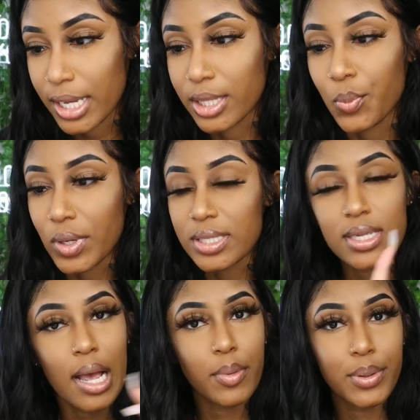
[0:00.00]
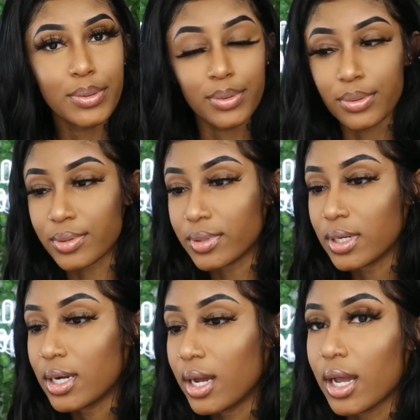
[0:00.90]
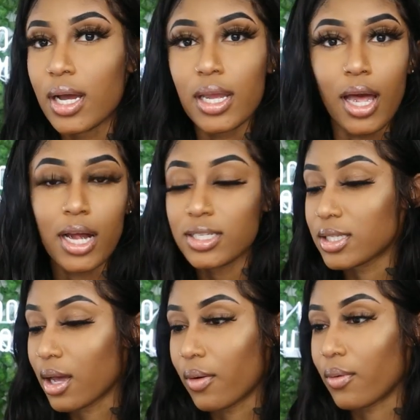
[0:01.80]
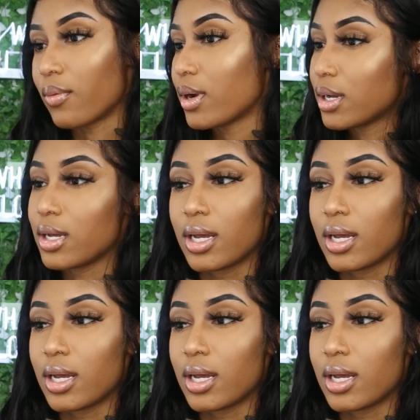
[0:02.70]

Like the one time cool, y'all just go